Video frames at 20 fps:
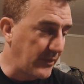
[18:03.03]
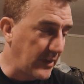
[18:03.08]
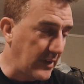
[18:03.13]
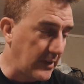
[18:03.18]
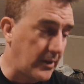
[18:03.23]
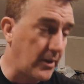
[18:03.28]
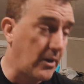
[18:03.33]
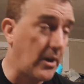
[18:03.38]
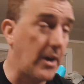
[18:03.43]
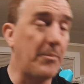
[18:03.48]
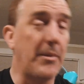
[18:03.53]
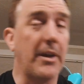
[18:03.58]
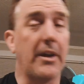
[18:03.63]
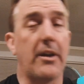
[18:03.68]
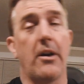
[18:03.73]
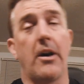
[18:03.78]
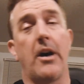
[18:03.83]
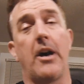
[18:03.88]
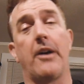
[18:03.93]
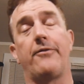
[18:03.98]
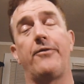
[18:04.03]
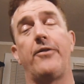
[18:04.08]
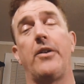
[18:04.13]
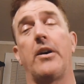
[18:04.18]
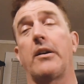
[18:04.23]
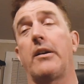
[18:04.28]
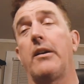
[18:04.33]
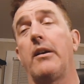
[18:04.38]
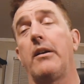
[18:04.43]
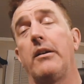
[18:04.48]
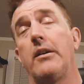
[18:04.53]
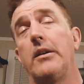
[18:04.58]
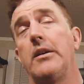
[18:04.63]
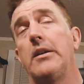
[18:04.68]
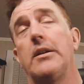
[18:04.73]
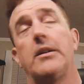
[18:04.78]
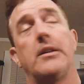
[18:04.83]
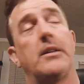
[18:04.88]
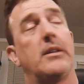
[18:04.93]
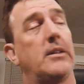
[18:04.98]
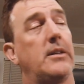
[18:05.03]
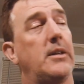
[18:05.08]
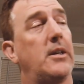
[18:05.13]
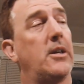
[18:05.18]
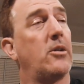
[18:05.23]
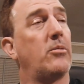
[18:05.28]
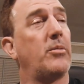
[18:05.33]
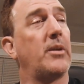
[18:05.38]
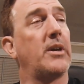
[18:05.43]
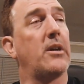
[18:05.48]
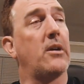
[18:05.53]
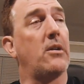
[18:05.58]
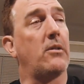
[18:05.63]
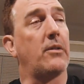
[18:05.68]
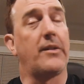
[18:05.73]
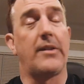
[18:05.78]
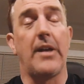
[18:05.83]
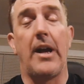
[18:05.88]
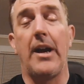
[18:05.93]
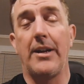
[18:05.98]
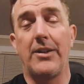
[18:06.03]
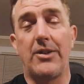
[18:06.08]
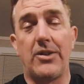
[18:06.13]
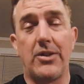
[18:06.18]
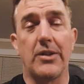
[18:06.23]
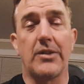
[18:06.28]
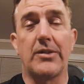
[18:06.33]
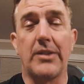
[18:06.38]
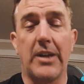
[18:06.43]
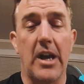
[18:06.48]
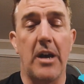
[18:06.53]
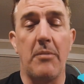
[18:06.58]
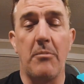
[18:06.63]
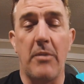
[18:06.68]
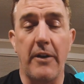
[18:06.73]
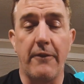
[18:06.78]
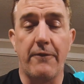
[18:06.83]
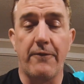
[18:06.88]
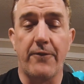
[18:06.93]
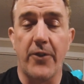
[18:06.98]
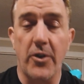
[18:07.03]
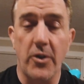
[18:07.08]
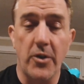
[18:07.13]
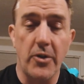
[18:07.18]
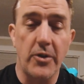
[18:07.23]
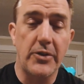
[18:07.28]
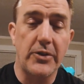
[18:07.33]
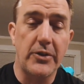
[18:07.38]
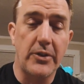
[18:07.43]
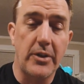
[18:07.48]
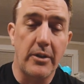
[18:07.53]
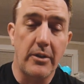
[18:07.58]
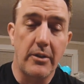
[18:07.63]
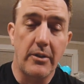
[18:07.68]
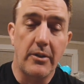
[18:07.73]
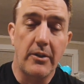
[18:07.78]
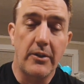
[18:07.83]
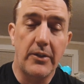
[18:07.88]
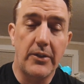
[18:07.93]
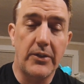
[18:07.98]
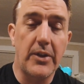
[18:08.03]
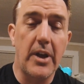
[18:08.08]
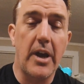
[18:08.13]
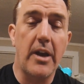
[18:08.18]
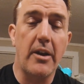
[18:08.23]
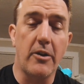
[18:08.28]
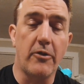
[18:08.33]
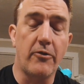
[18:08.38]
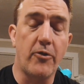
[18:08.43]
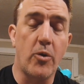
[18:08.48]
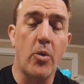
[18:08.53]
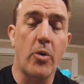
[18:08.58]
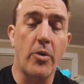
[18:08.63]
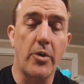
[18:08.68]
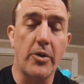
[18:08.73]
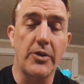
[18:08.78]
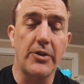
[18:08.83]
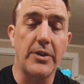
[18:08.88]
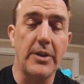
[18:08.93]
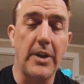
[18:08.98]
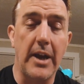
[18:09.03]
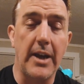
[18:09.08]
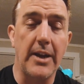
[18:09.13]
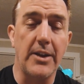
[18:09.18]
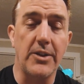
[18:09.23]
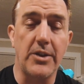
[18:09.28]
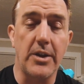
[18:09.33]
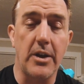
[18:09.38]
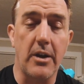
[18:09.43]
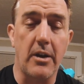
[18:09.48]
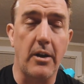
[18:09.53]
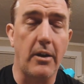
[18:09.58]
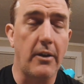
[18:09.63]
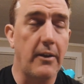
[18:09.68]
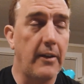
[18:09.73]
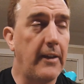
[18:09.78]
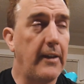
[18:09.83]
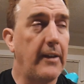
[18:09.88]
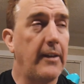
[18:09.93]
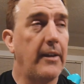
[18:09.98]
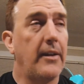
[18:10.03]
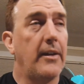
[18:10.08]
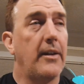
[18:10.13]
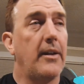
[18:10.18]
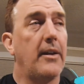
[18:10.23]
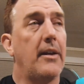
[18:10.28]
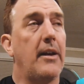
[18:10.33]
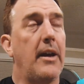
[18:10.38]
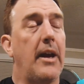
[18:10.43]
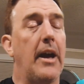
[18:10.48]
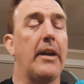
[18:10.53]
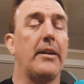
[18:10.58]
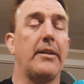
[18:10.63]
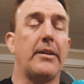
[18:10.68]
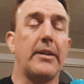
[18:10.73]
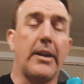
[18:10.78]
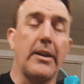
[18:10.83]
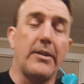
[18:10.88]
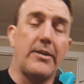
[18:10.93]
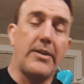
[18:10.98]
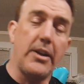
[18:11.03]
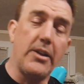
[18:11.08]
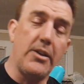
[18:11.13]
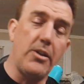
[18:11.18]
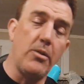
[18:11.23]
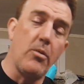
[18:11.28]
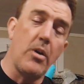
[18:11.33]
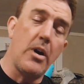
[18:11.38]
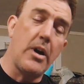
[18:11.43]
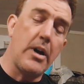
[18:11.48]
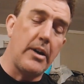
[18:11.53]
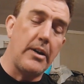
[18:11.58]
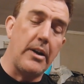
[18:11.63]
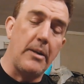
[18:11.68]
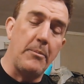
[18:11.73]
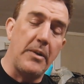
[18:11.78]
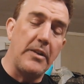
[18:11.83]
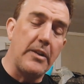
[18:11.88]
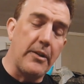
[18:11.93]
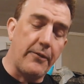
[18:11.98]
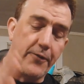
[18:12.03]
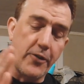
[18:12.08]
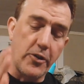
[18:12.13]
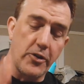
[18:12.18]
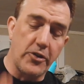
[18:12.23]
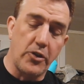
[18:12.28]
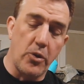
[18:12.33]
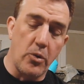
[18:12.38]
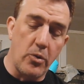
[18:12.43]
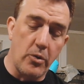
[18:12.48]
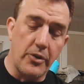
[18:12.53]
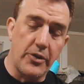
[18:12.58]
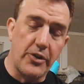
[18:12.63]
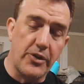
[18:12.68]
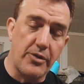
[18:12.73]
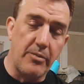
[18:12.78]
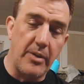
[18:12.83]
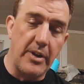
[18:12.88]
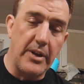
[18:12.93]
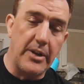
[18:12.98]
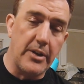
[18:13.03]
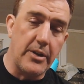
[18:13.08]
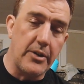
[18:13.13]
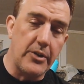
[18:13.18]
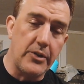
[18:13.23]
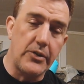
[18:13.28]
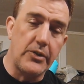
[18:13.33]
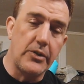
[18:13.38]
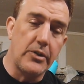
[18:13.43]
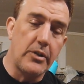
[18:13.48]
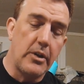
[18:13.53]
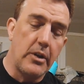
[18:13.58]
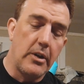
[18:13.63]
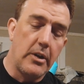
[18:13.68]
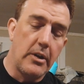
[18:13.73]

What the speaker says: So I'm like, fuck. Here we go. Because I had just got my first set of orders in the AGR. And to continue on, I mean, the first tour is 3 years.